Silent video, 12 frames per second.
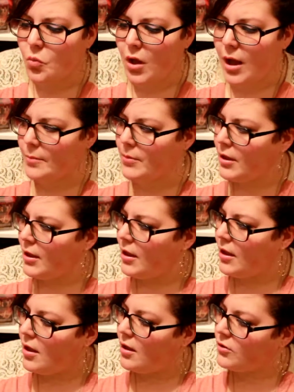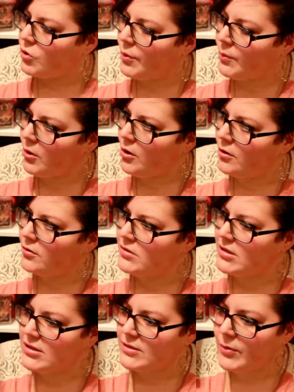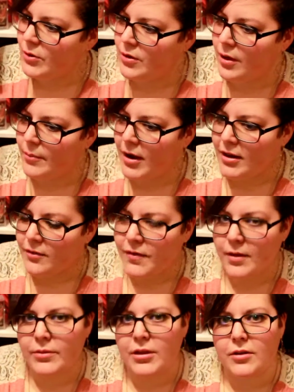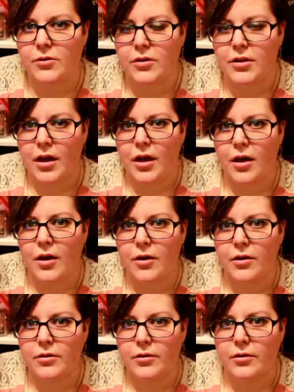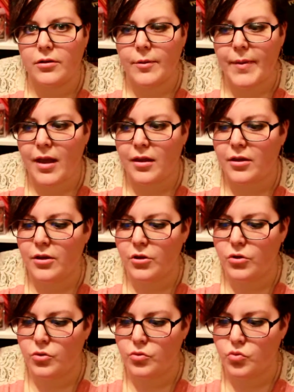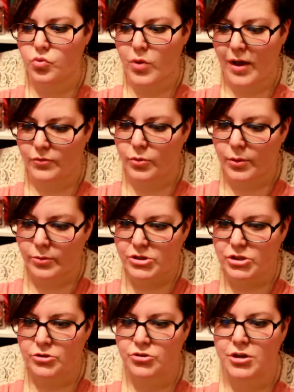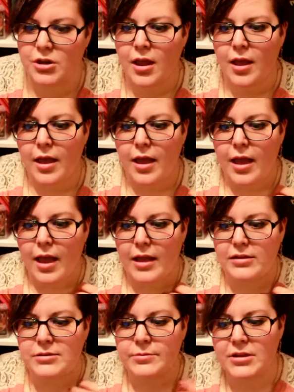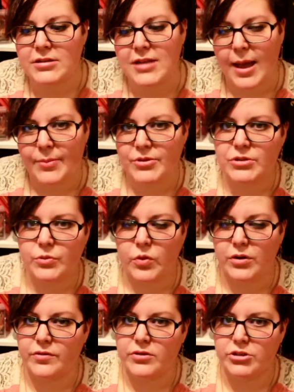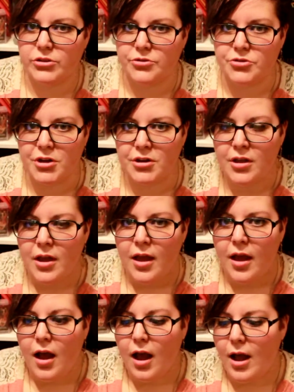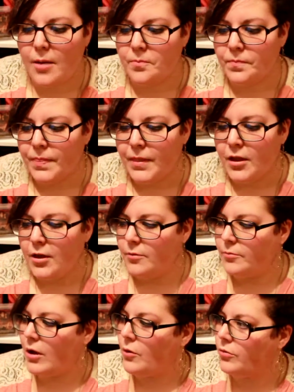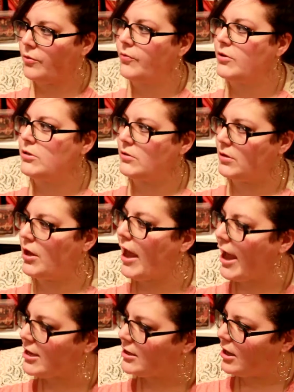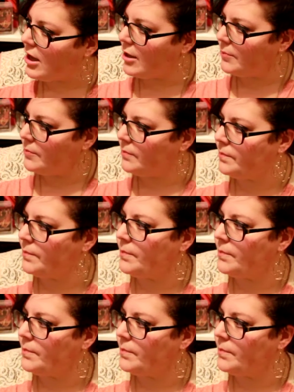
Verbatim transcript: Um, 21 Cardinals is about a mining family in uh, Quebec who have 21 children and something has happened to one of the children. Um, no, the first uh, um,